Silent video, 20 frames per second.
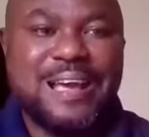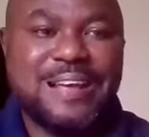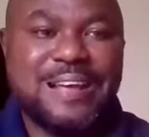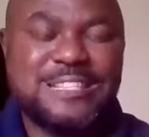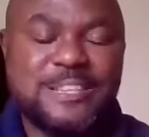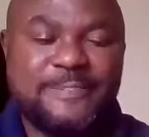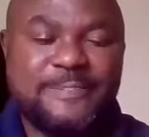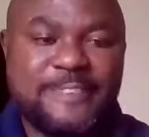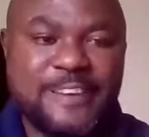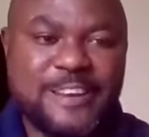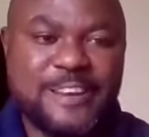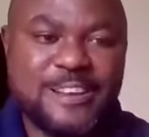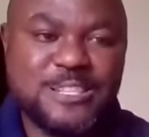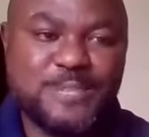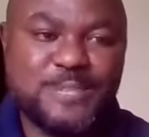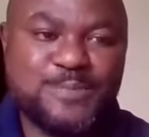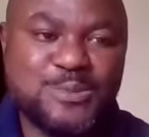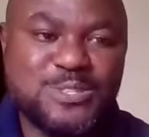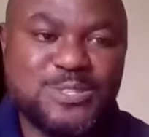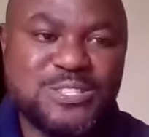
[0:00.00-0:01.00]
As a
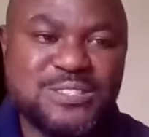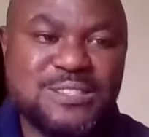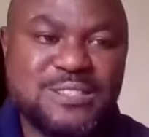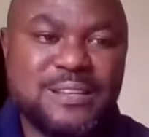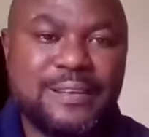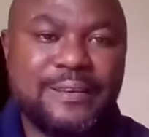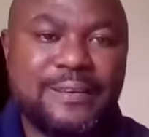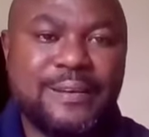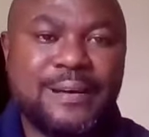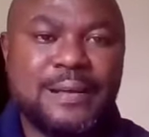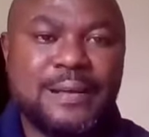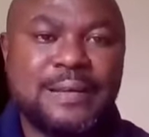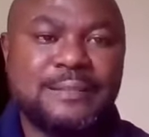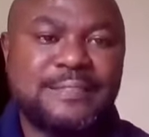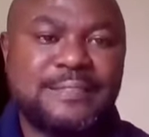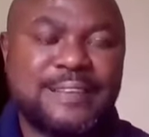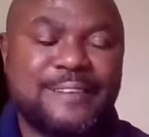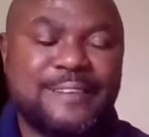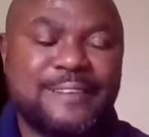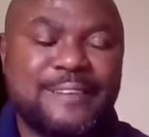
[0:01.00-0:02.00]
finance person,
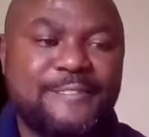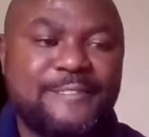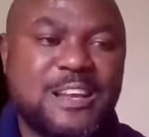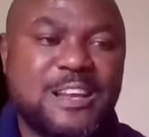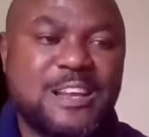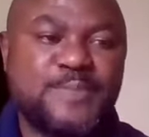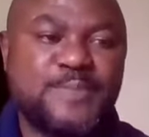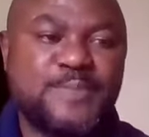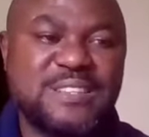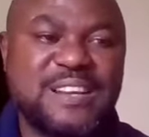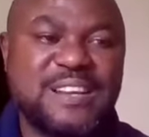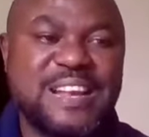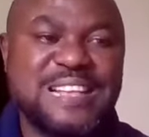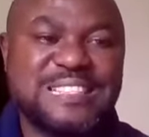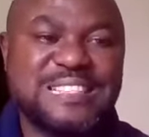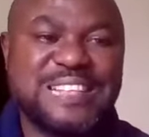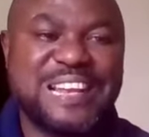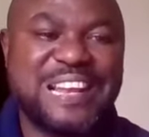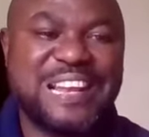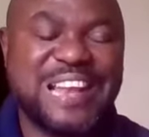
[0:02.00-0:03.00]

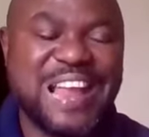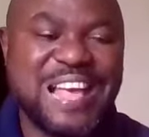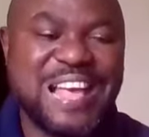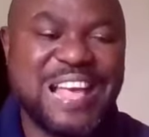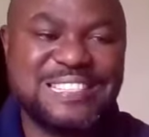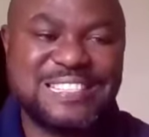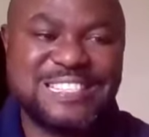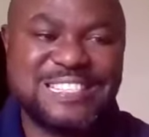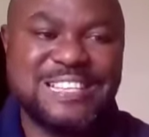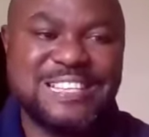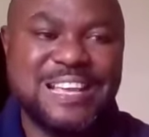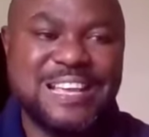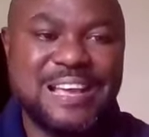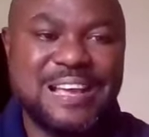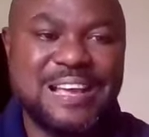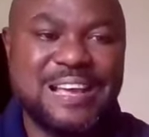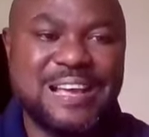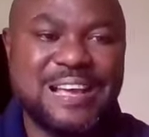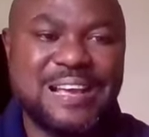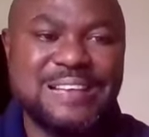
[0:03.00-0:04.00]
is
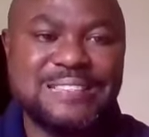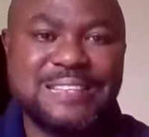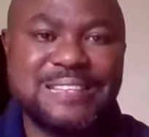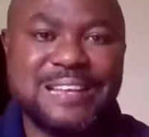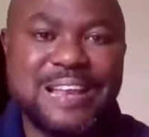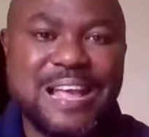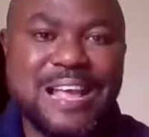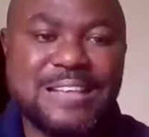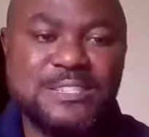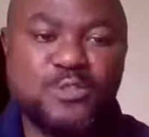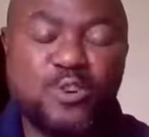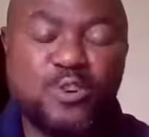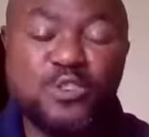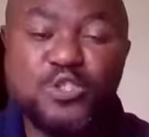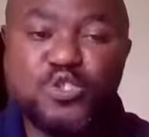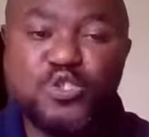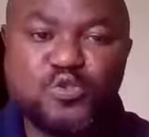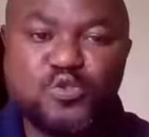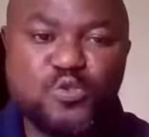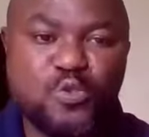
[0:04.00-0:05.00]
the last
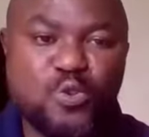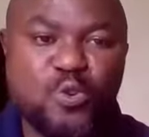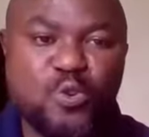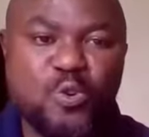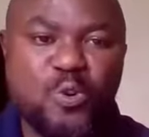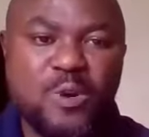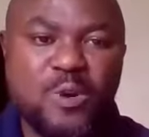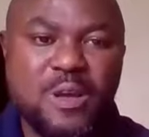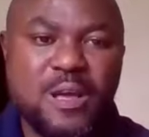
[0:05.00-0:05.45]
control